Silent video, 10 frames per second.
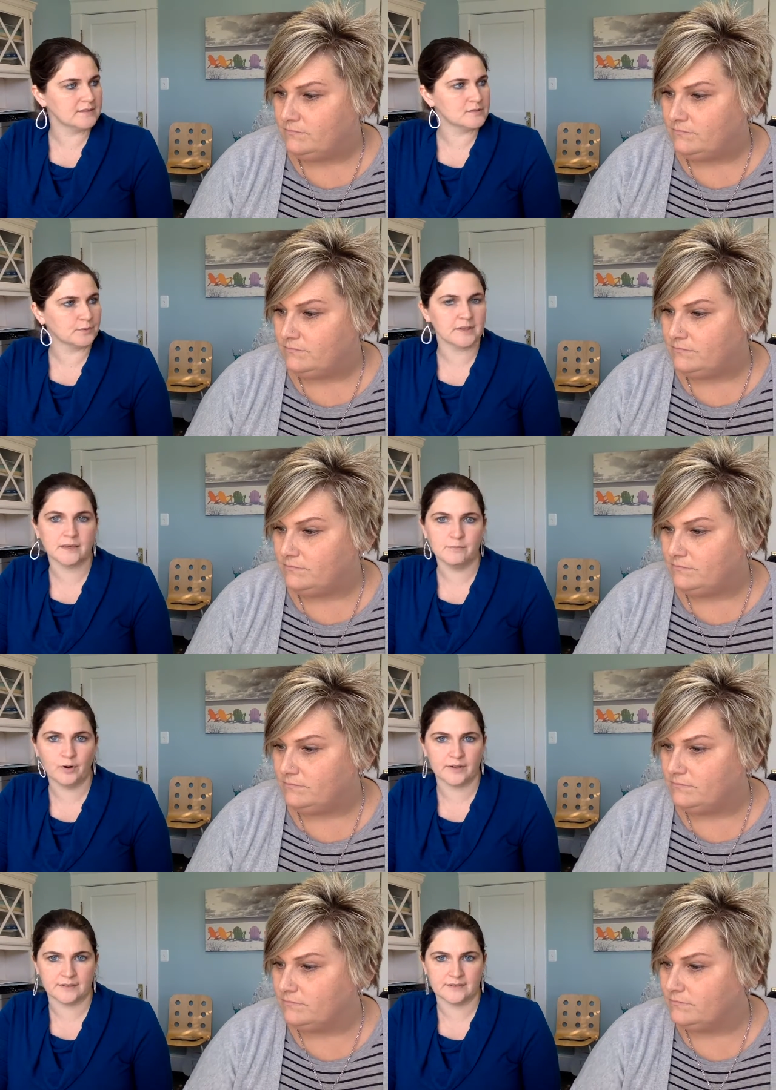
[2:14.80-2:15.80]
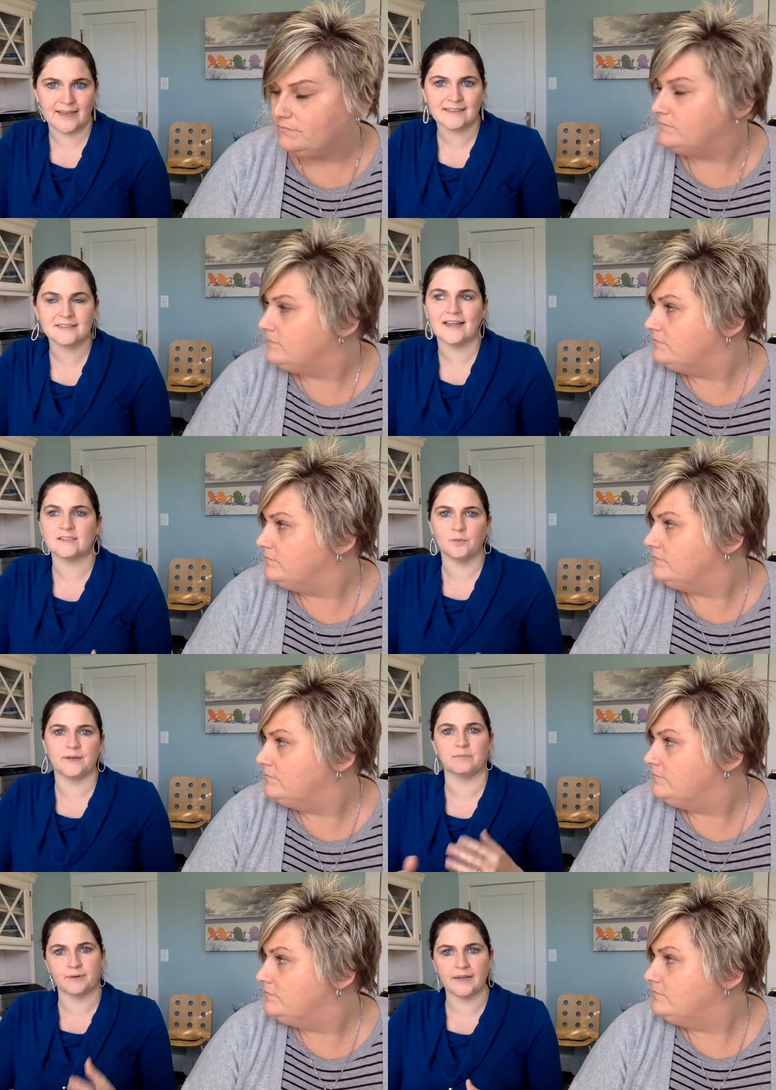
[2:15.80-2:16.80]
Speaker 1: it's really important. That's that's a
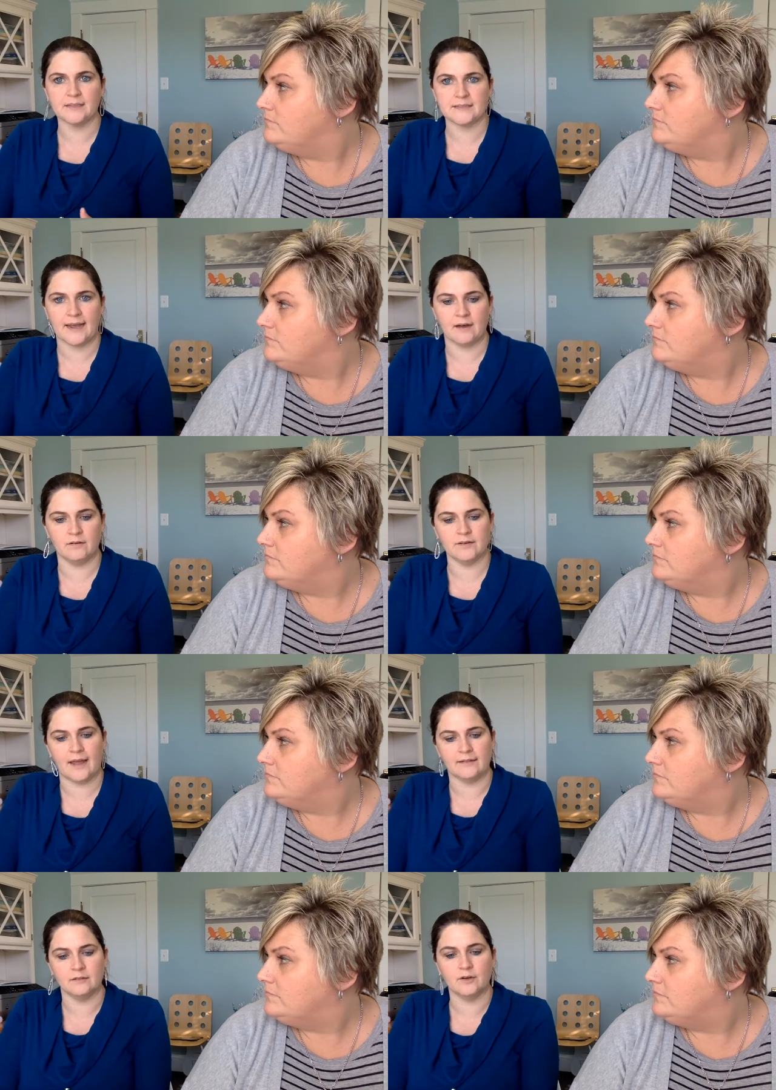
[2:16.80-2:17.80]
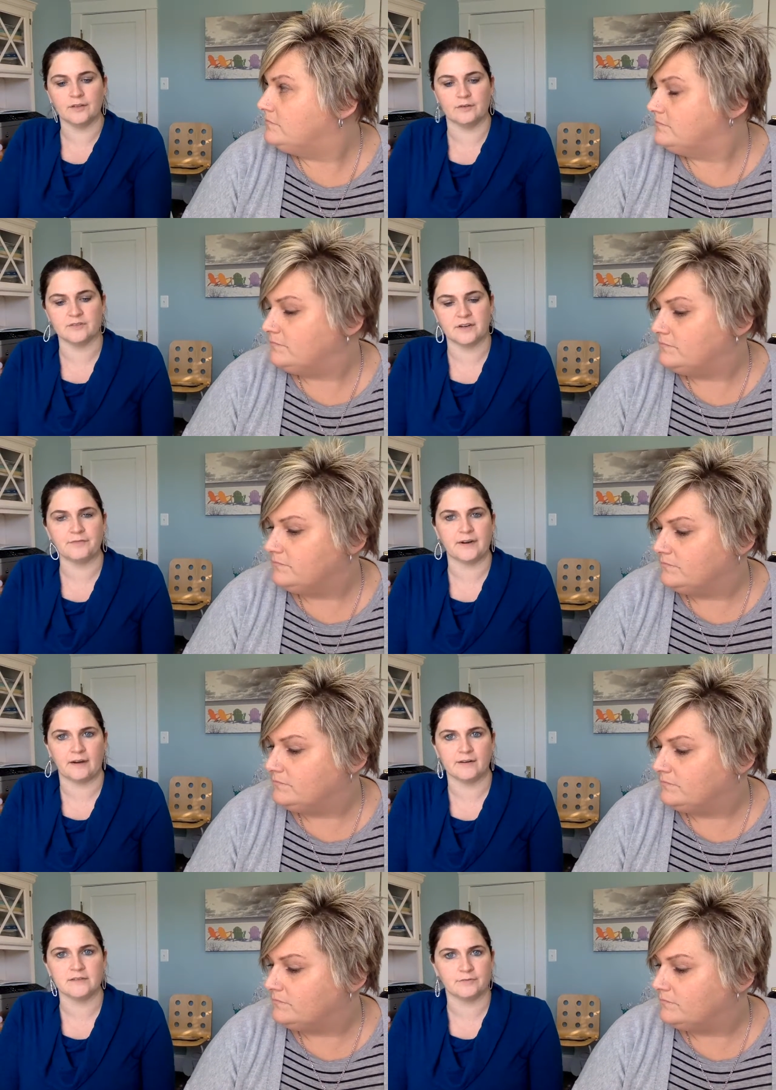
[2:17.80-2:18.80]
way to break it down and look at those different
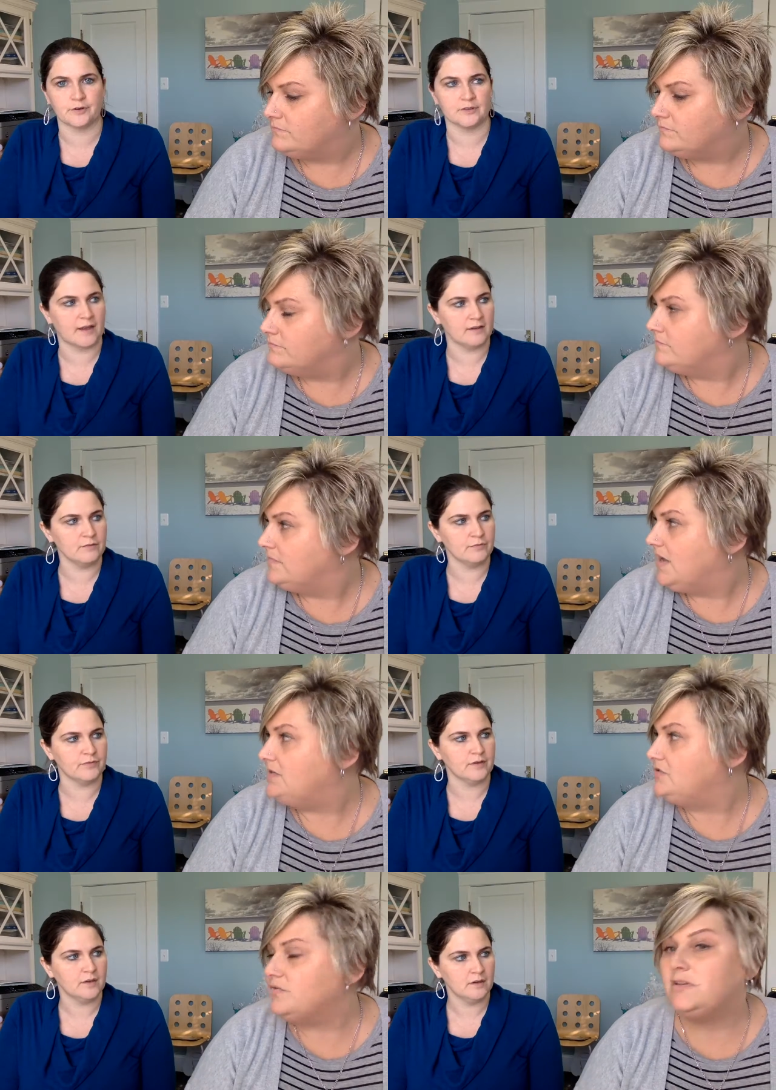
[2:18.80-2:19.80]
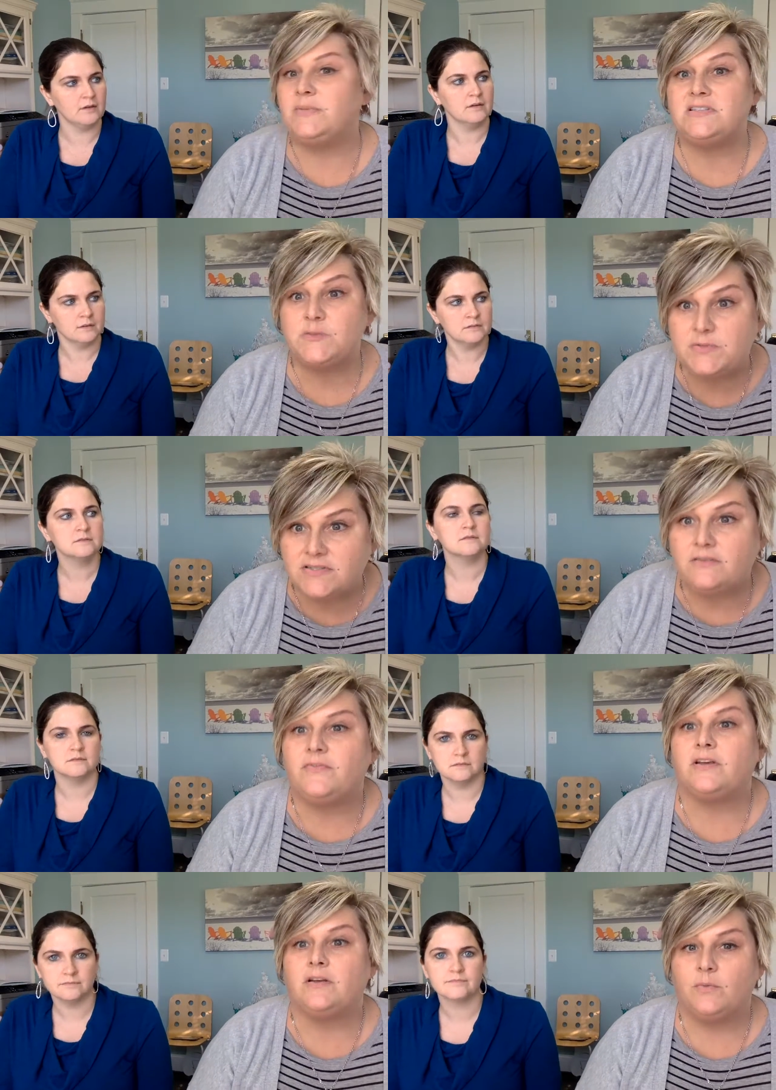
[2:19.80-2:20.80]
areas of your life and to really be
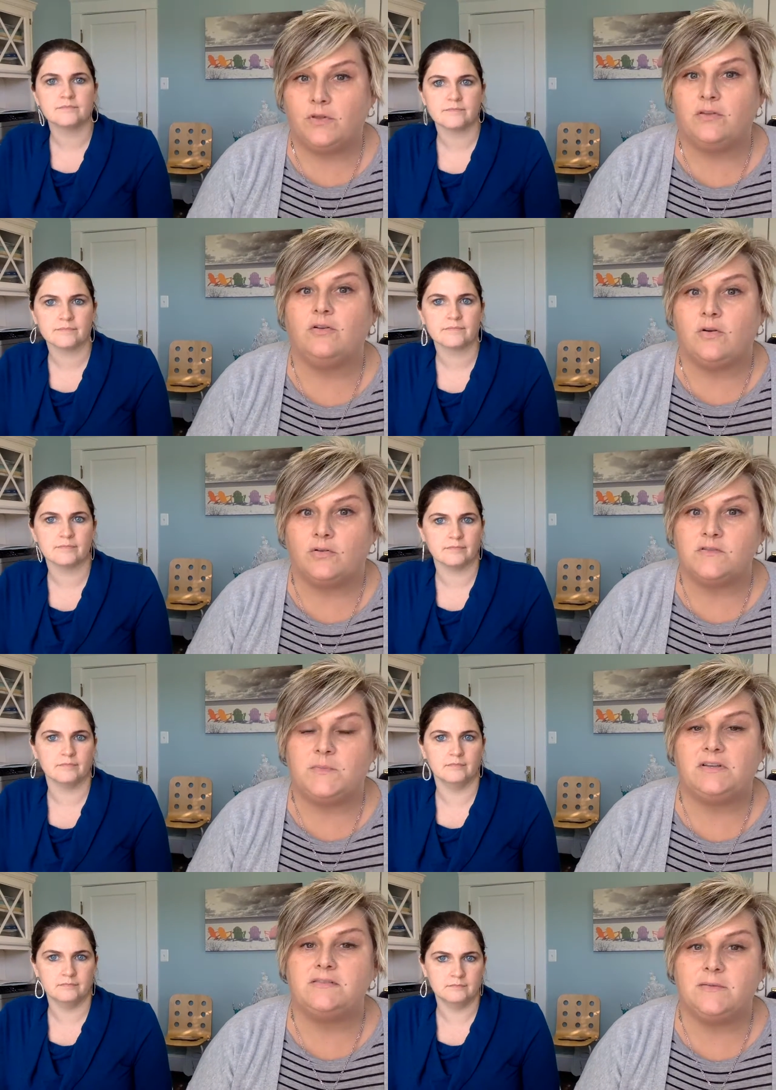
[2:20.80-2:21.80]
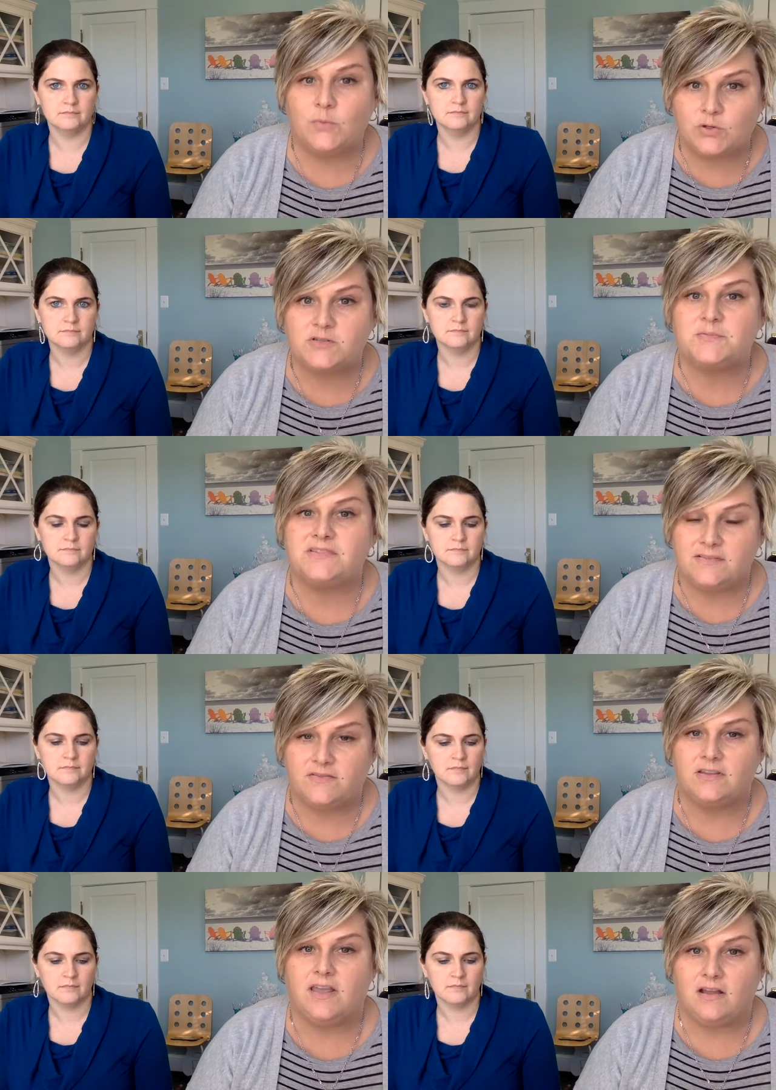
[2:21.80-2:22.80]
Speaker 2: specific with your goals because the more
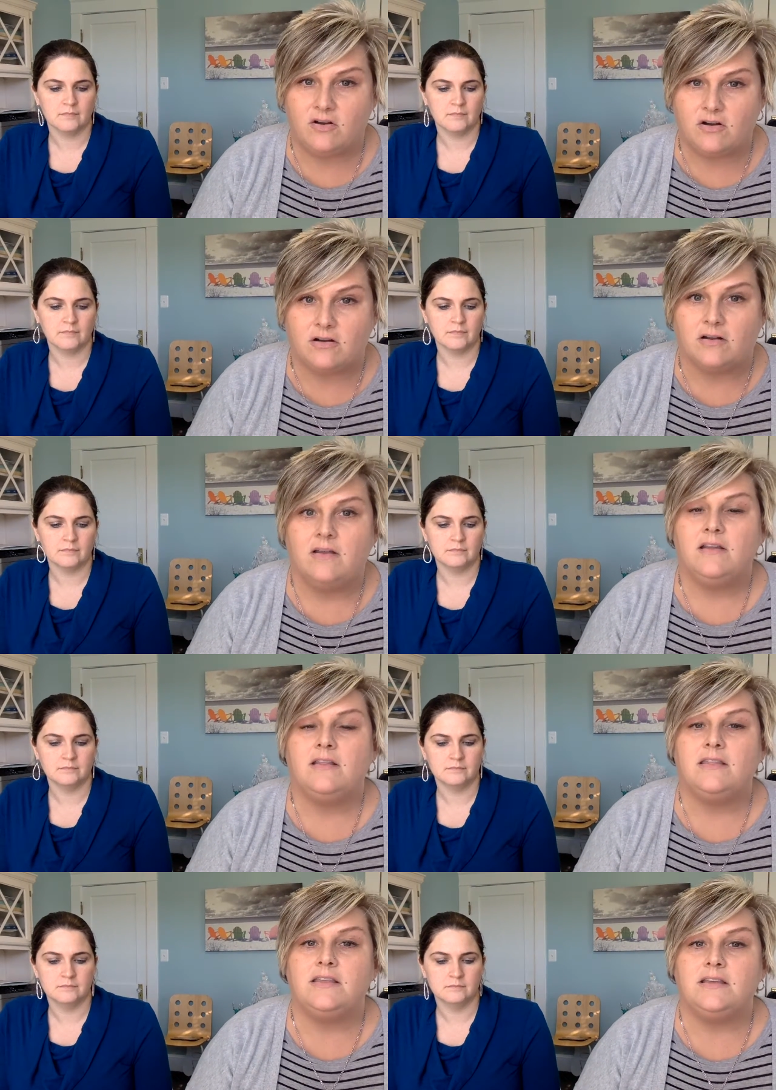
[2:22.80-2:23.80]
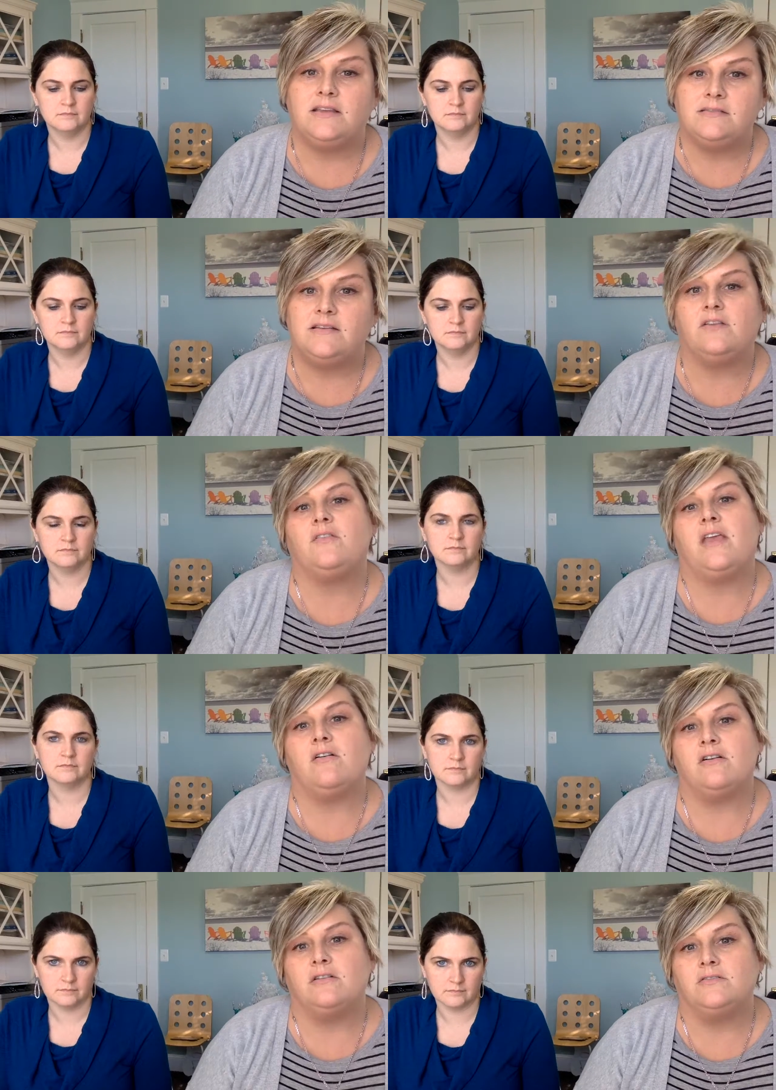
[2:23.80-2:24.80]
specific they are, the easier they
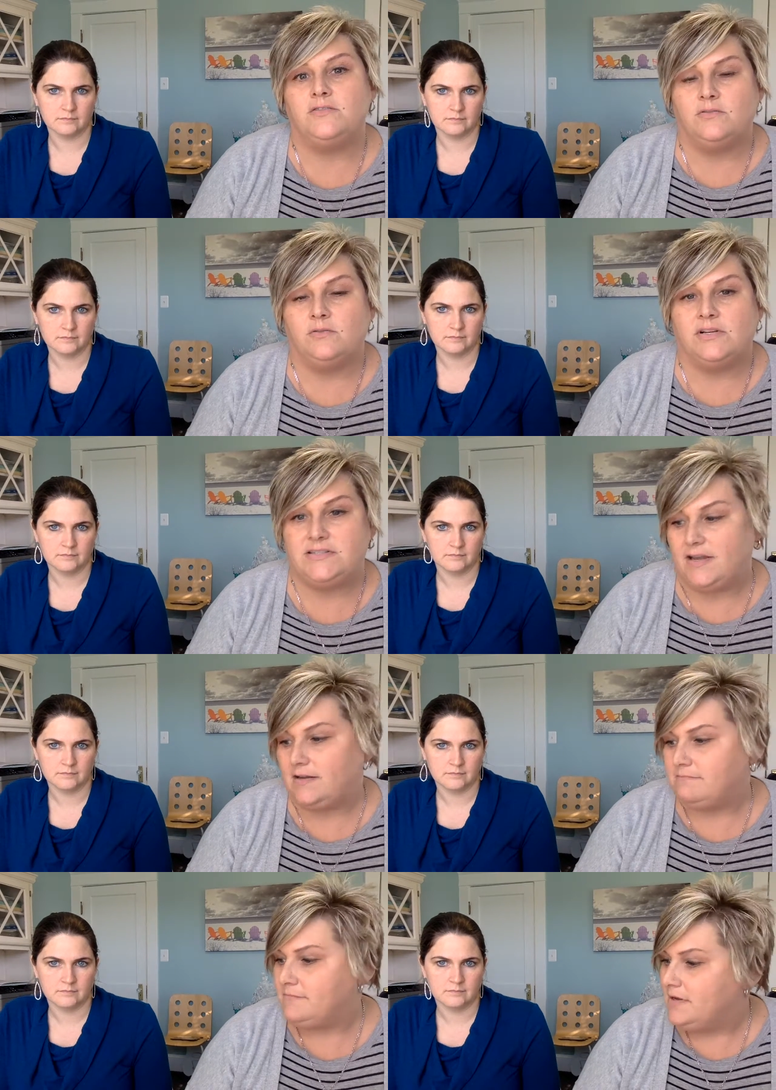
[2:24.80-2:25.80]
are to attain.